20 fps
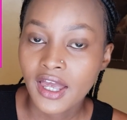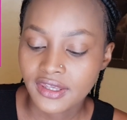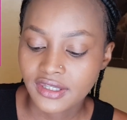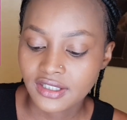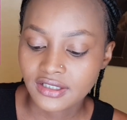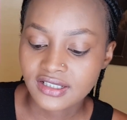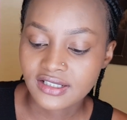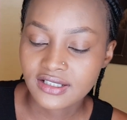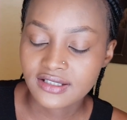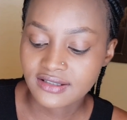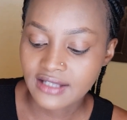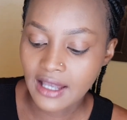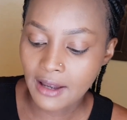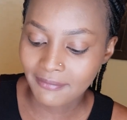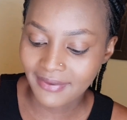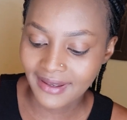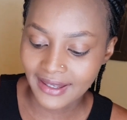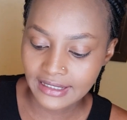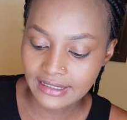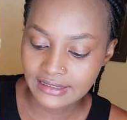This is
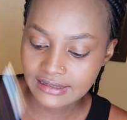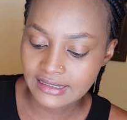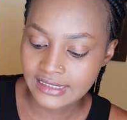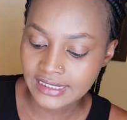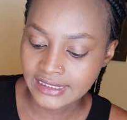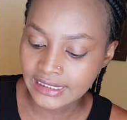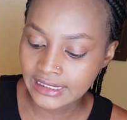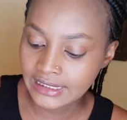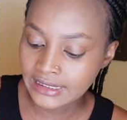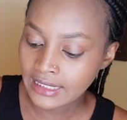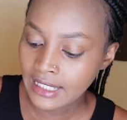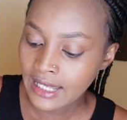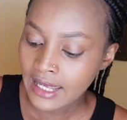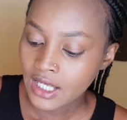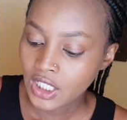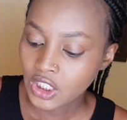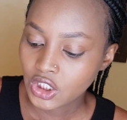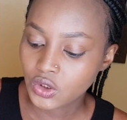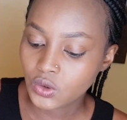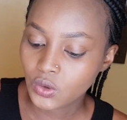number 18.
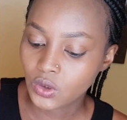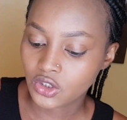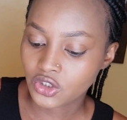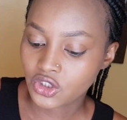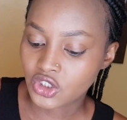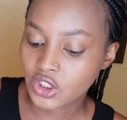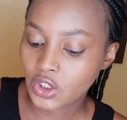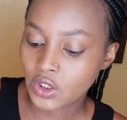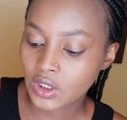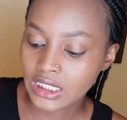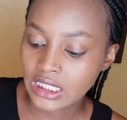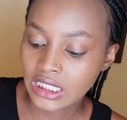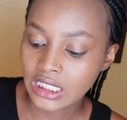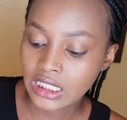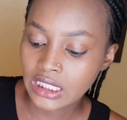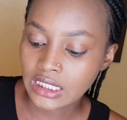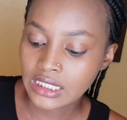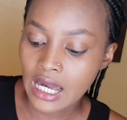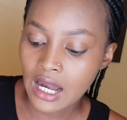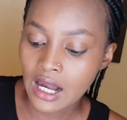You also need